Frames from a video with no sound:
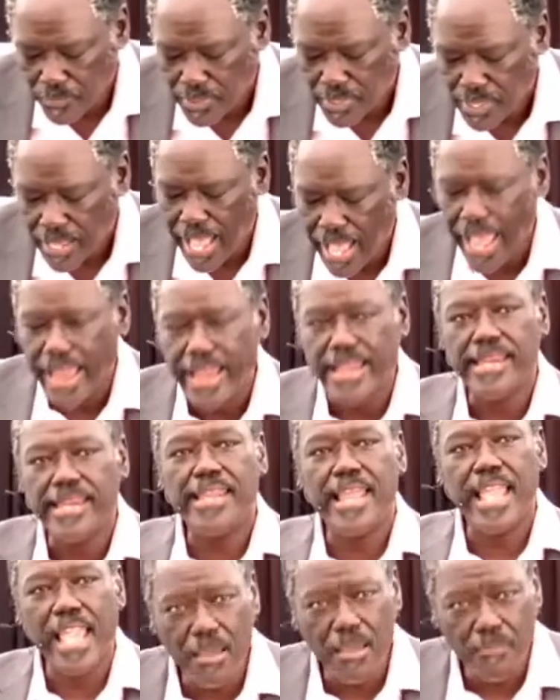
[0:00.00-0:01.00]
and
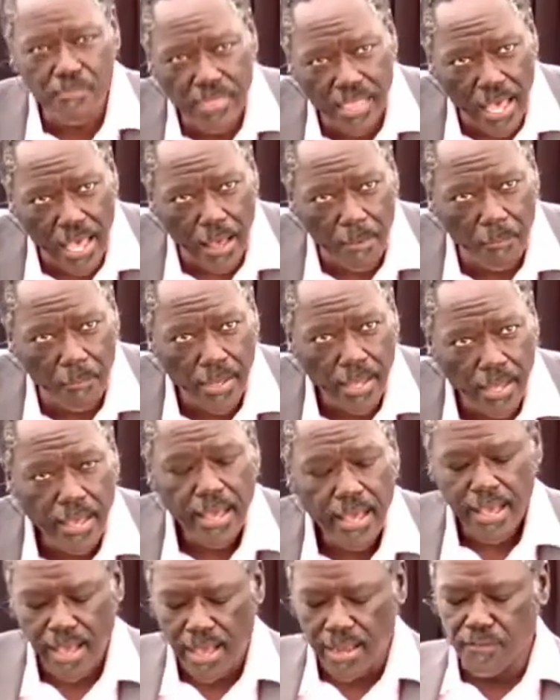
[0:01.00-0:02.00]
name them
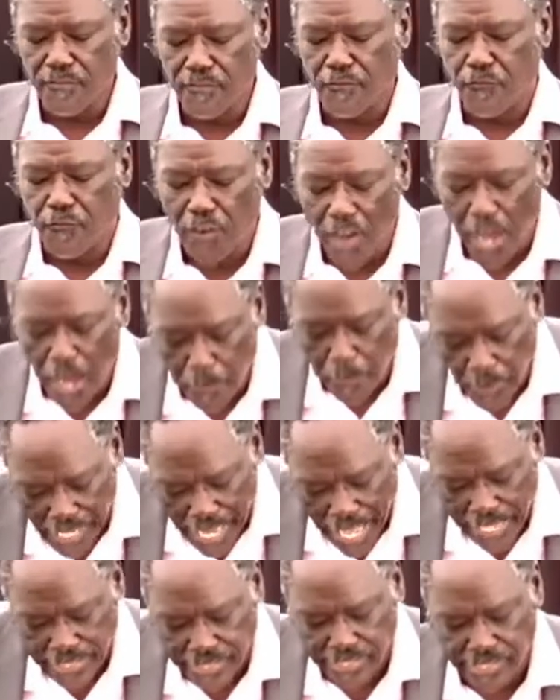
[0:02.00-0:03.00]
and
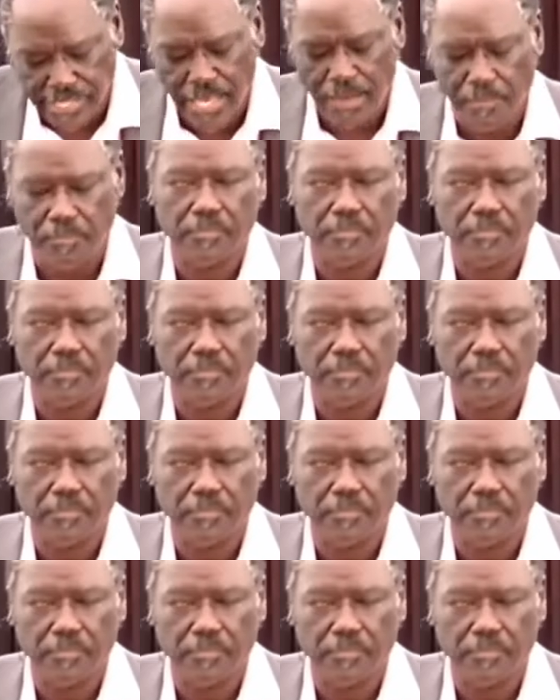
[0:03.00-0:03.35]
verbalize them.